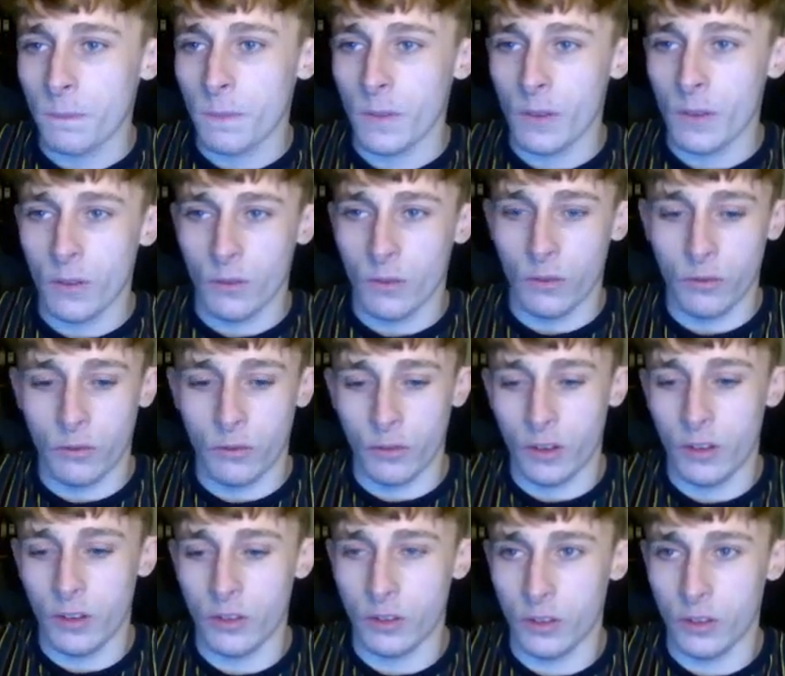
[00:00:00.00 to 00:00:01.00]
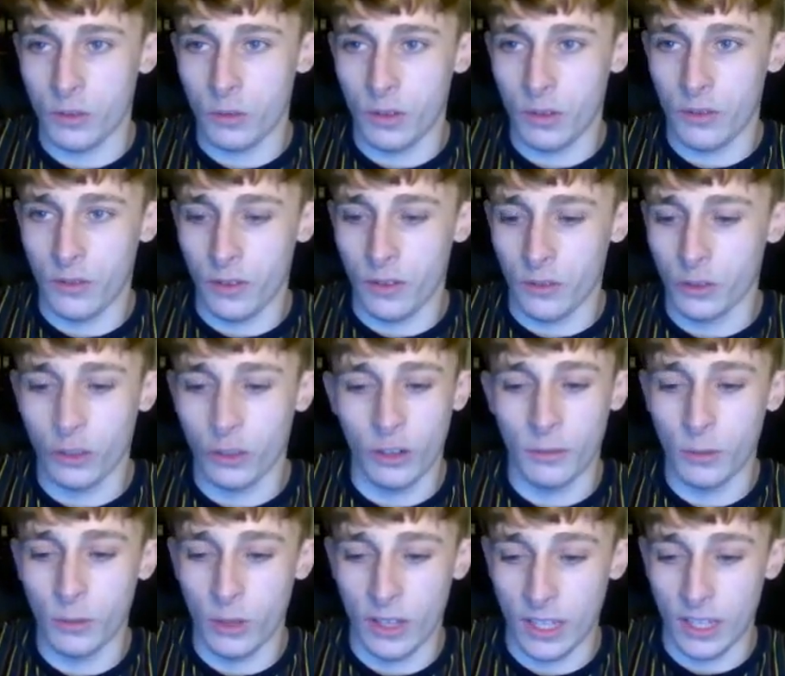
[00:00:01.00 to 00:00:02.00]
325. Sorry, I'm
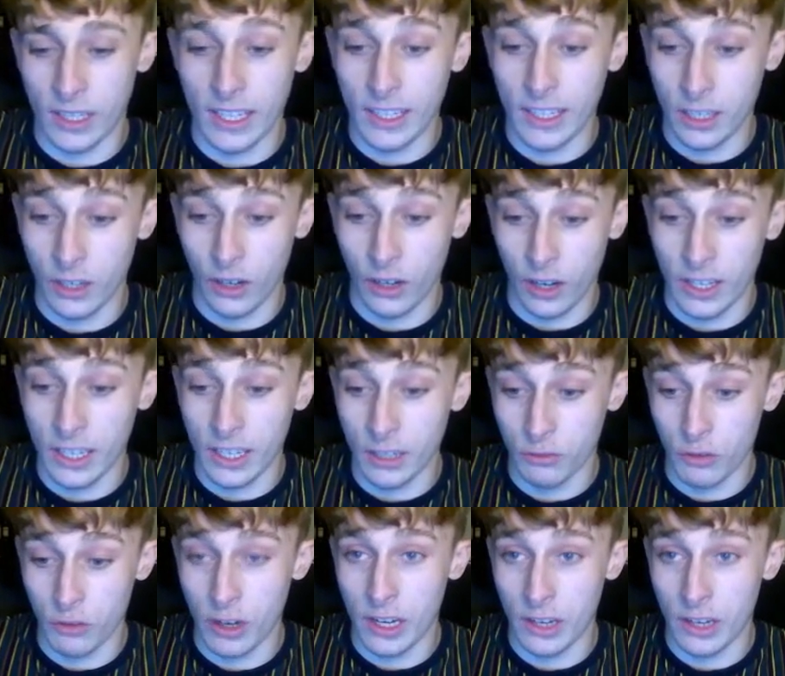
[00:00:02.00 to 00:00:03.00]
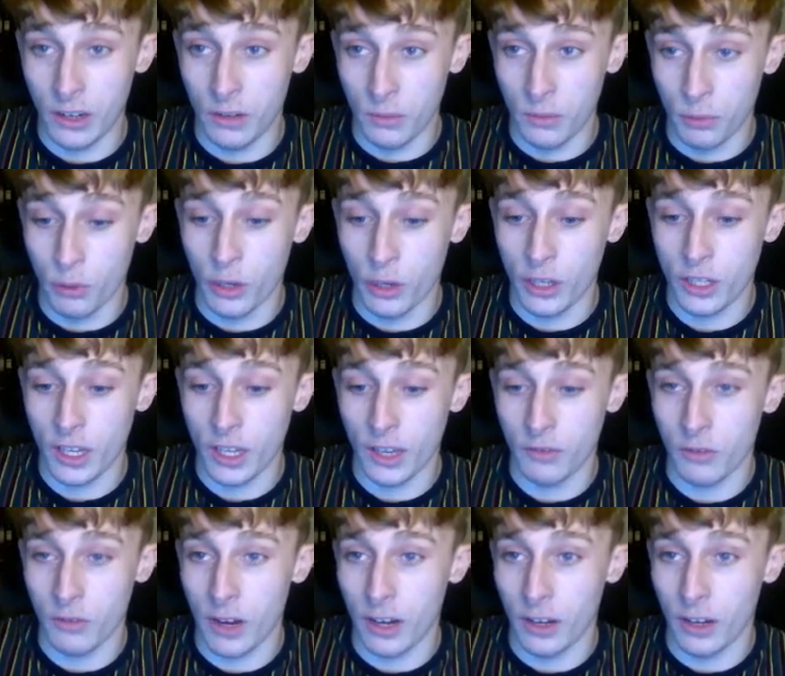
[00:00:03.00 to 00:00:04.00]
doing this. I need to really appreciate and
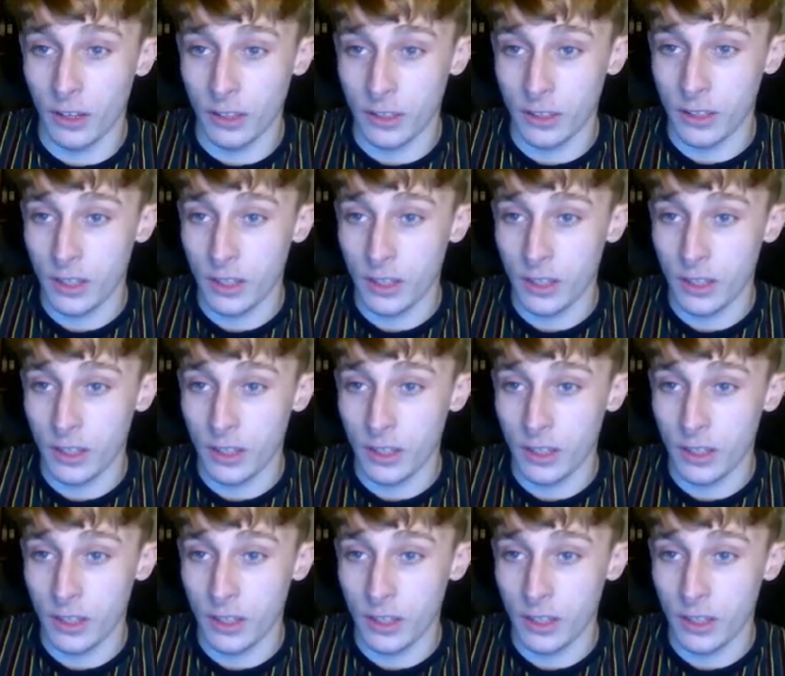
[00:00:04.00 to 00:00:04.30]
realize.